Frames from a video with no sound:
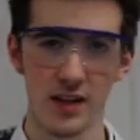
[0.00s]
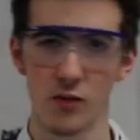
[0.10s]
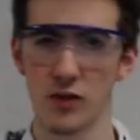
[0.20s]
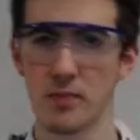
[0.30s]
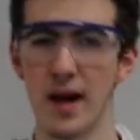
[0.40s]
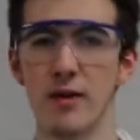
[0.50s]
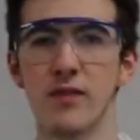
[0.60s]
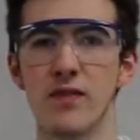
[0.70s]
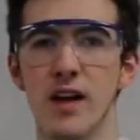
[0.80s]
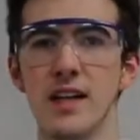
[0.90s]
With powered
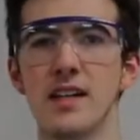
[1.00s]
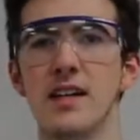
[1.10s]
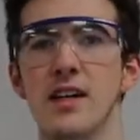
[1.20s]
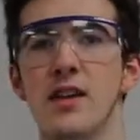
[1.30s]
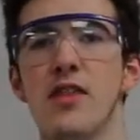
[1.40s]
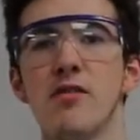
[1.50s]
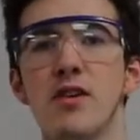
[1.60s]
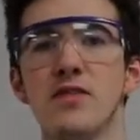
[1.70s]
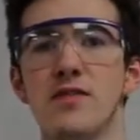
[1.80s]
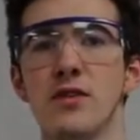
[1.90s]
flight, the
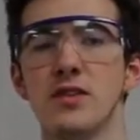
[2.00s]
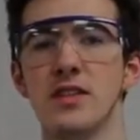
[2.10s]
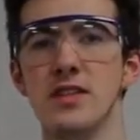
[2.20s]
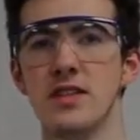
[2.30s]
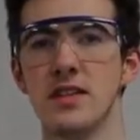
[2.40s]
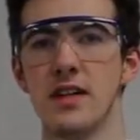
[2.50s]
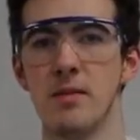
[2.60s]
thrust forces